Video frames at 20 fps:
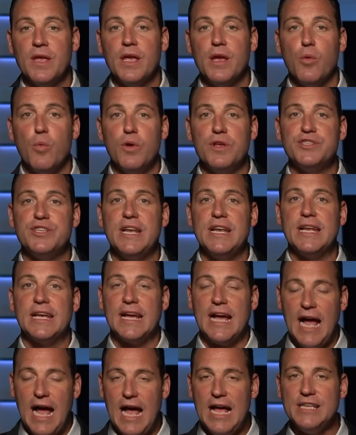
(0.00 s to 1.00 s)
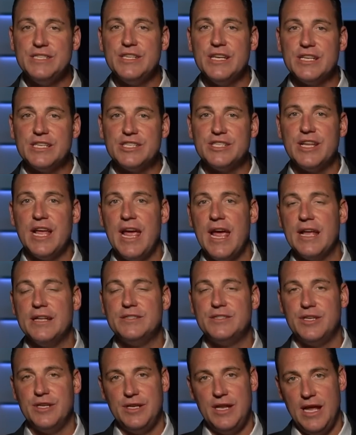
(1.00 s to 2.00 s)
was in Kazakhstan
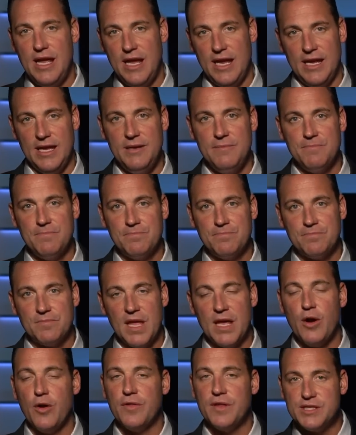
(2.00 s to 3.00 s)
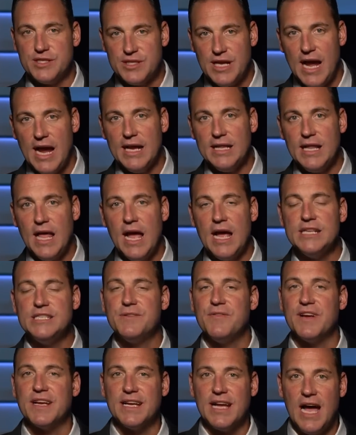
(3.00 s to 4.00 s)
today, and on the sidelines
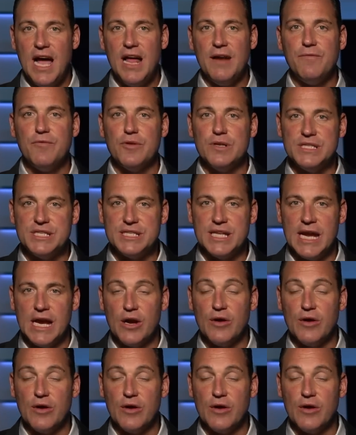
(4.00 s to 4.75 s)
of a conference there,